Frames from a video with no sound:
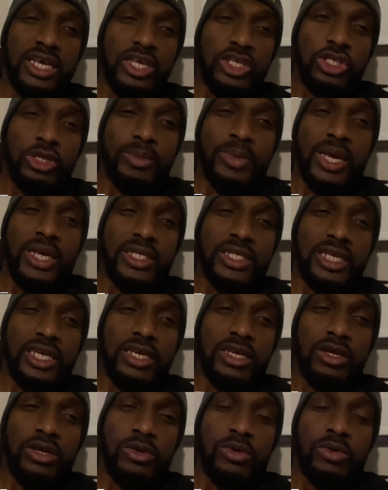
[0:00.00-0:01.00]
So now I say
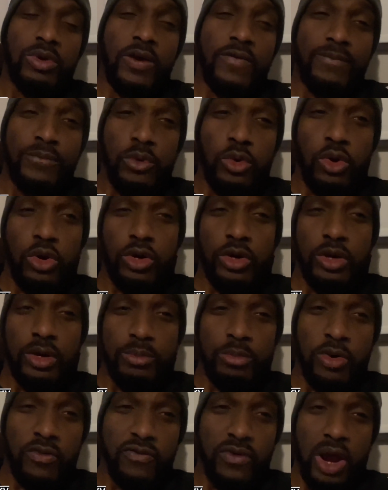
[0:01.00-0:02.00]
we have more
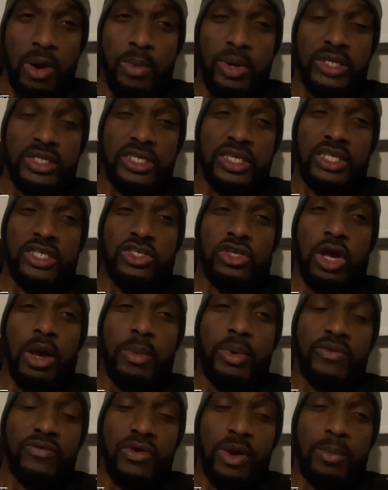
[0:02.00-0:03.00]
performances
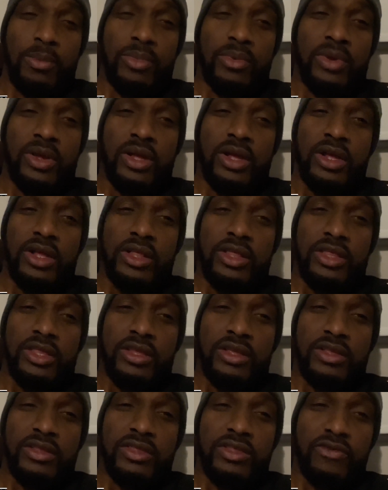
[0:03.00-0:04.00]
coming from
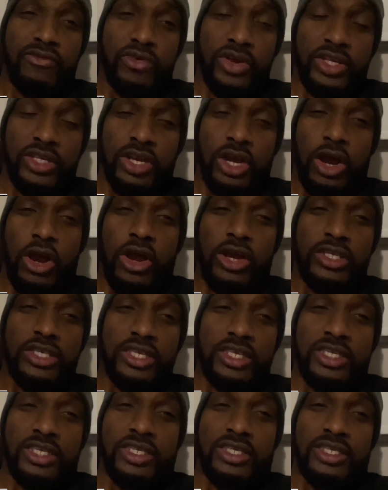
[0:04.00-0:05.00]
different
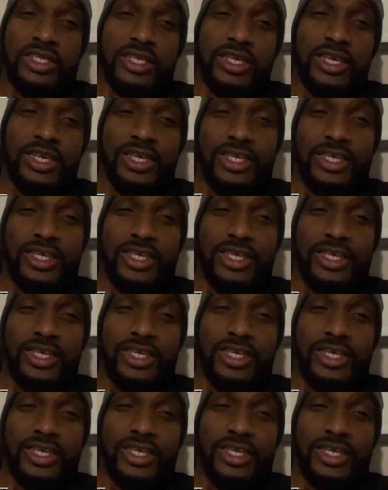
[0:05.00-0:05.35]
artists.